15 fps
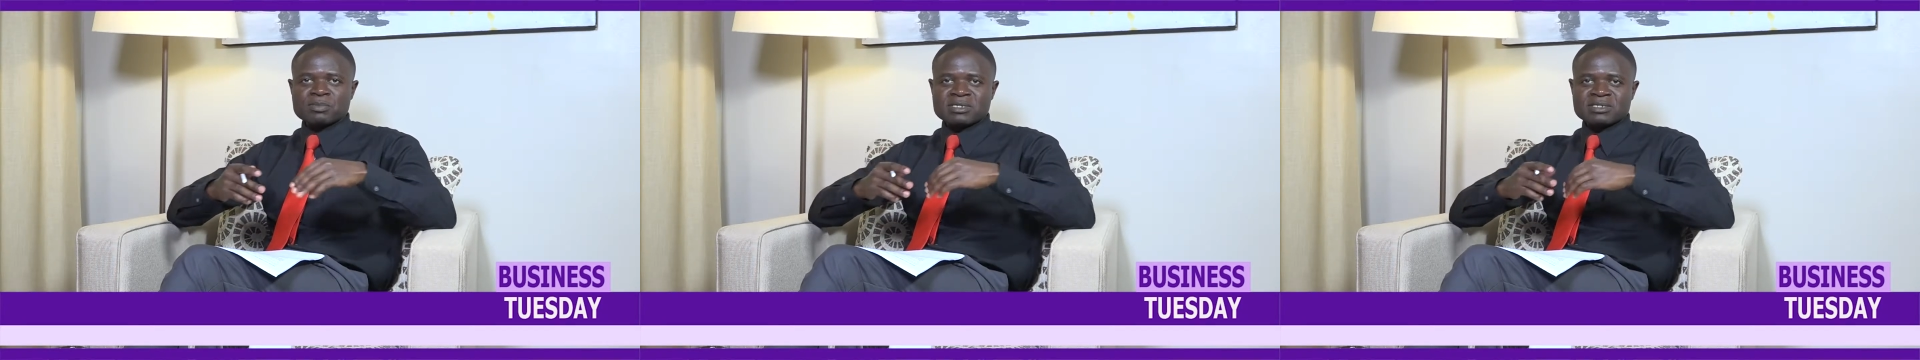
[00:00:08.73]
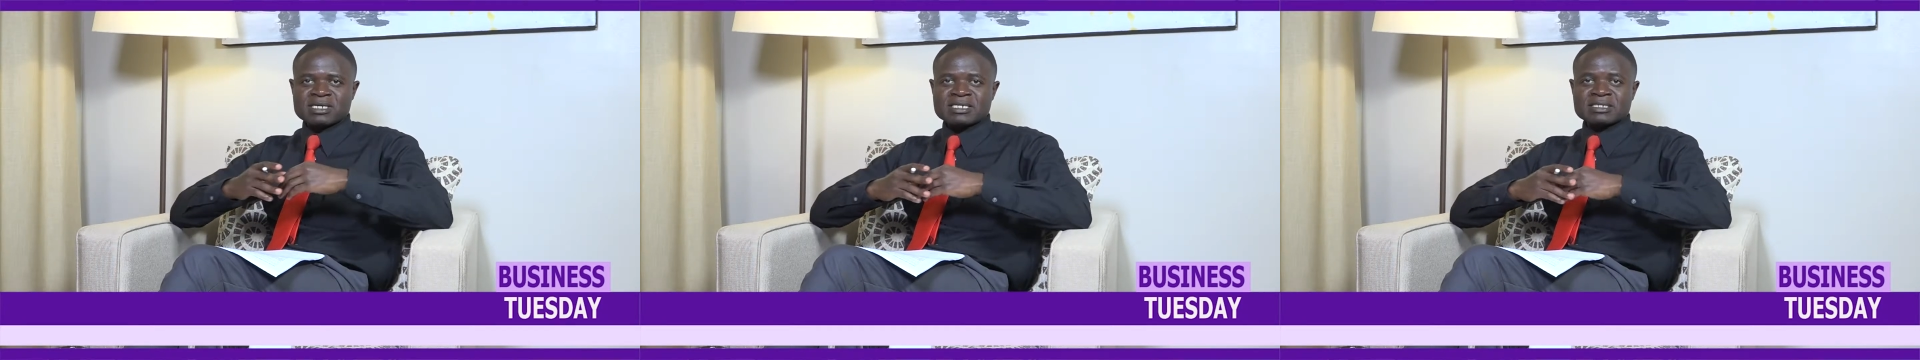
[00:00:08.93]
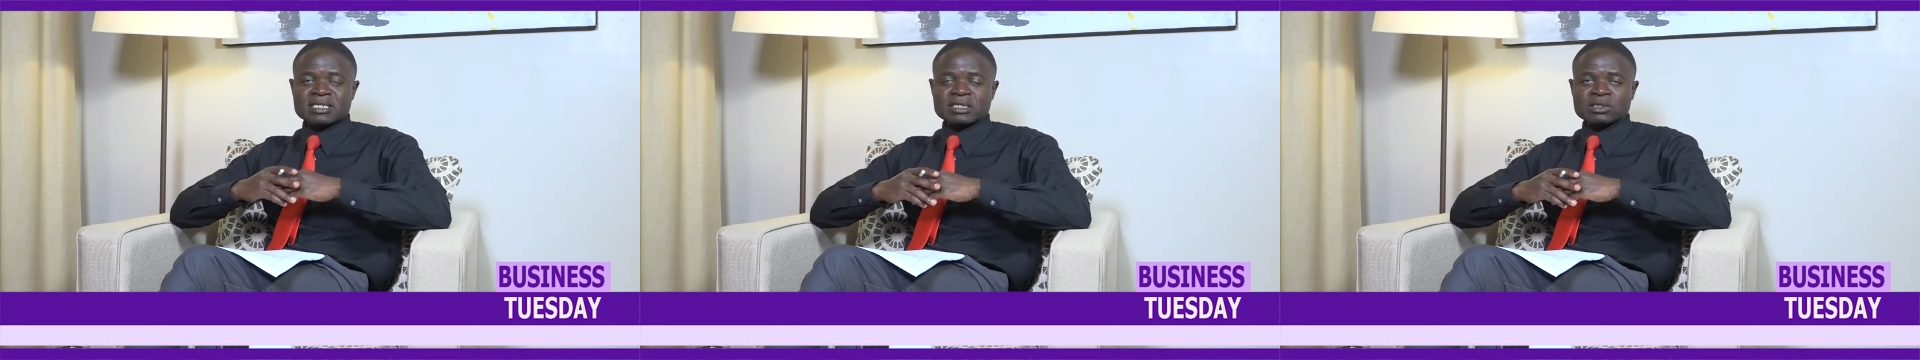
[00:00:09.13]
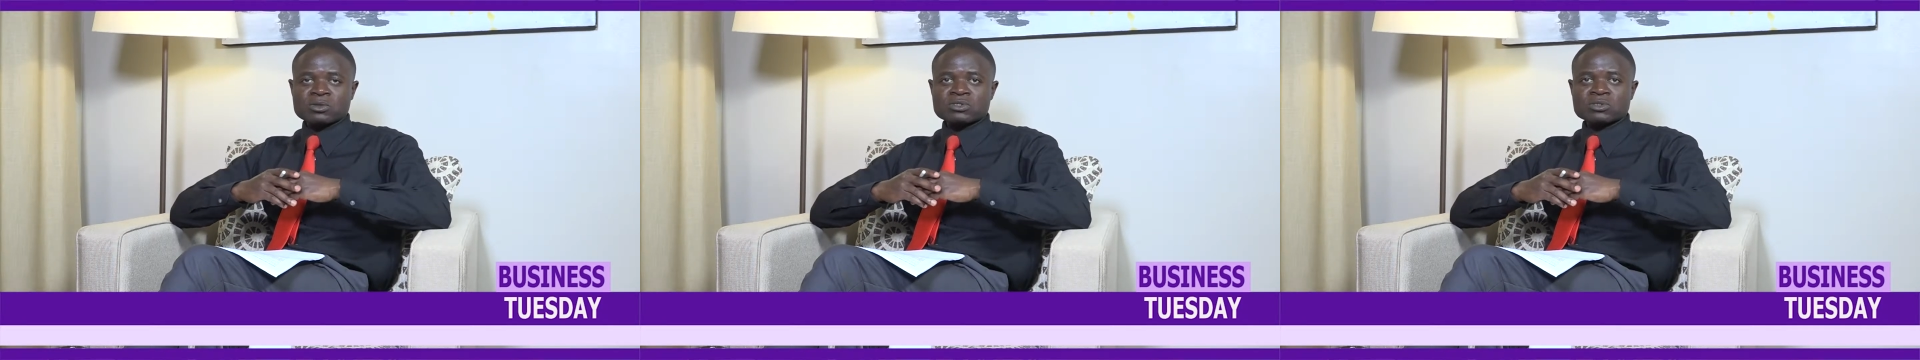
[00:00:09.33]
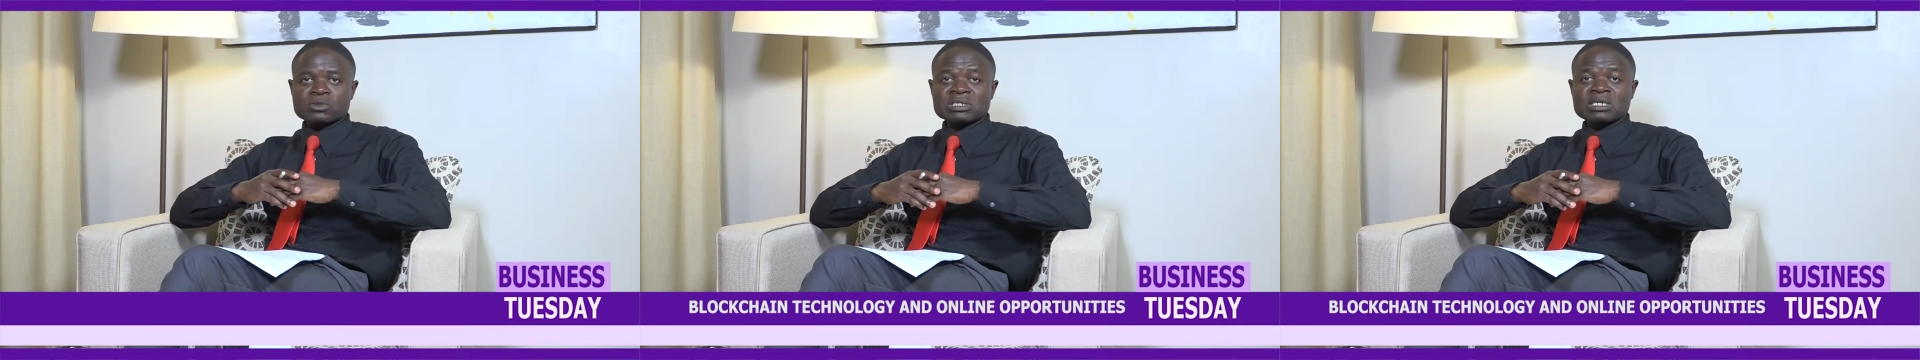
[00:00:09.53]
presents and
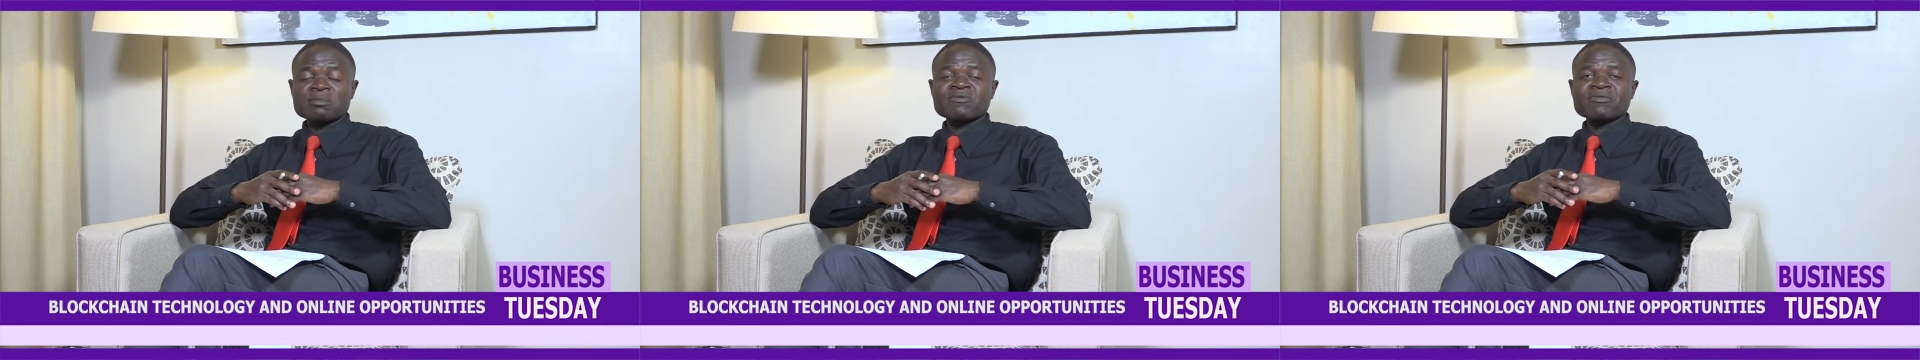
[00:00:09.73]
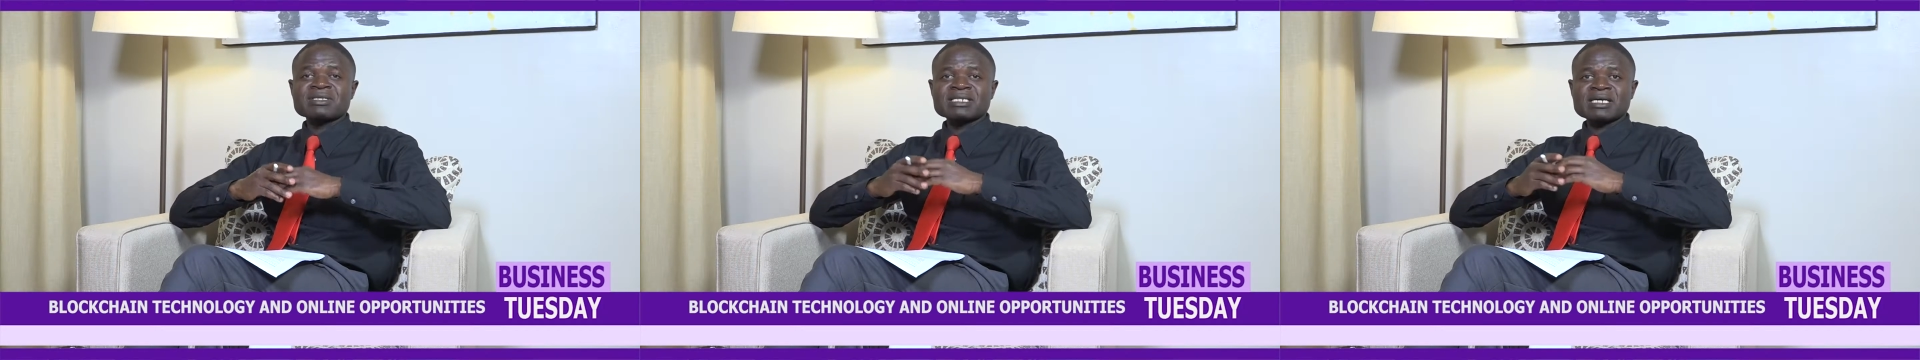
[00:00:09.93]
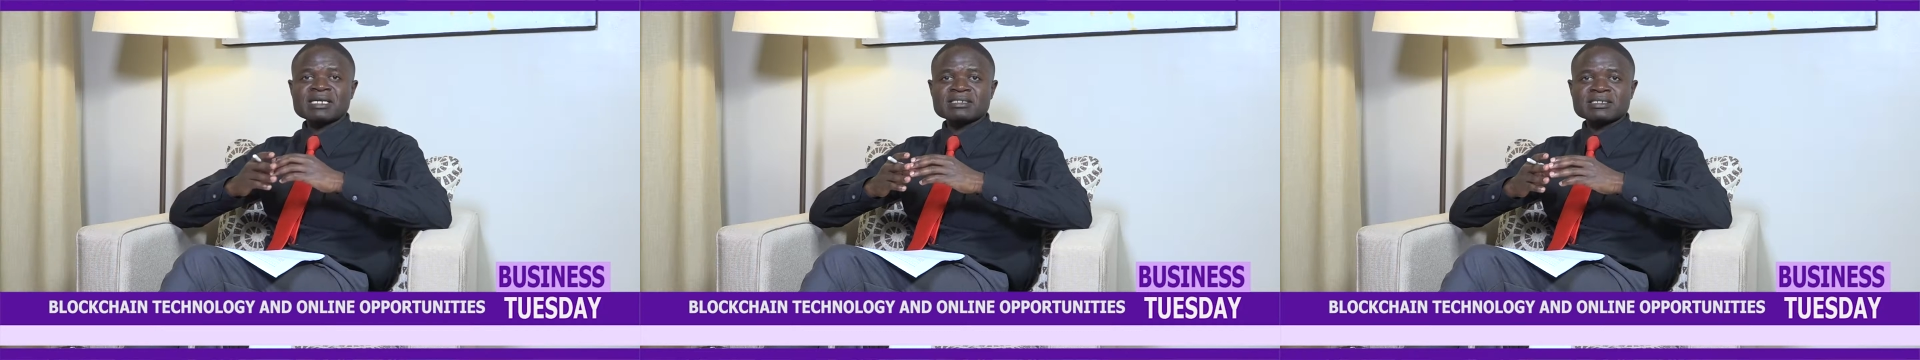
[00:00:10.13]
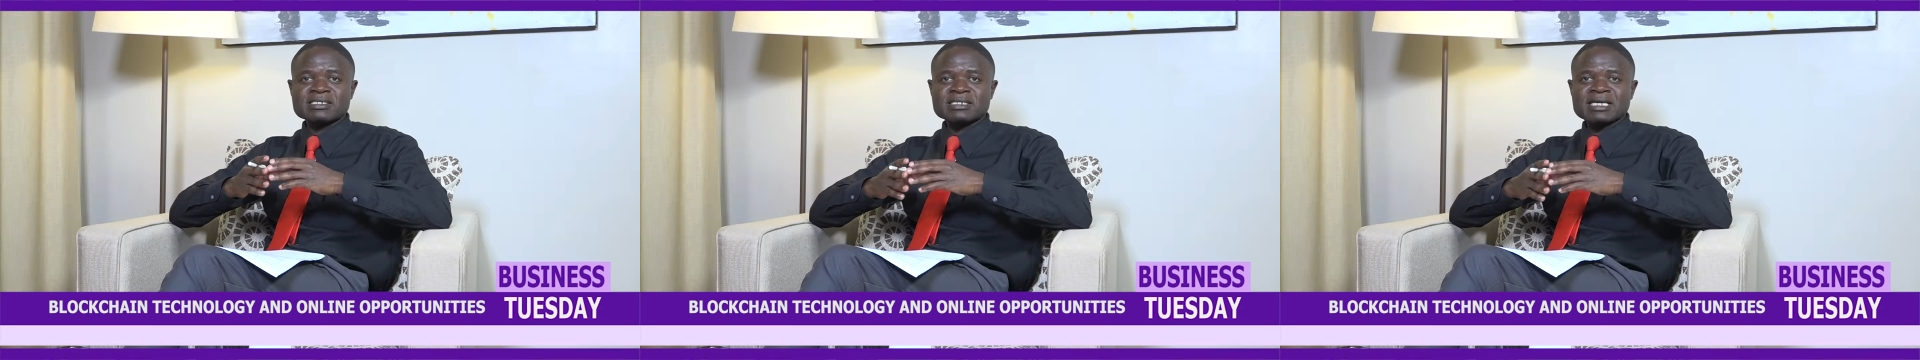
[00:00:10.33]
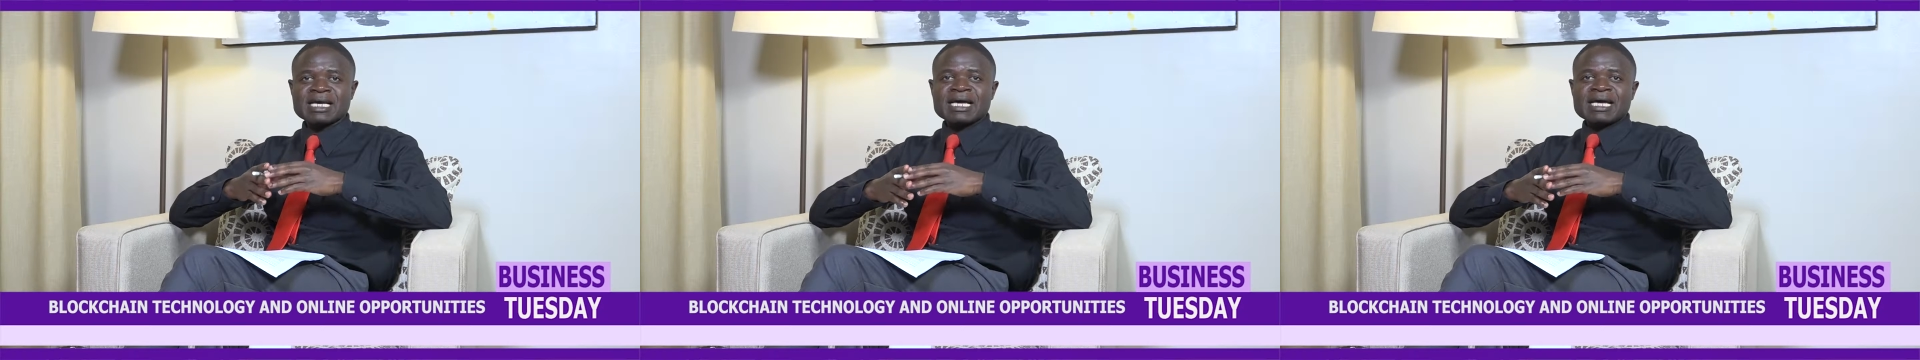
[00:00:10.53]
also some of the challenges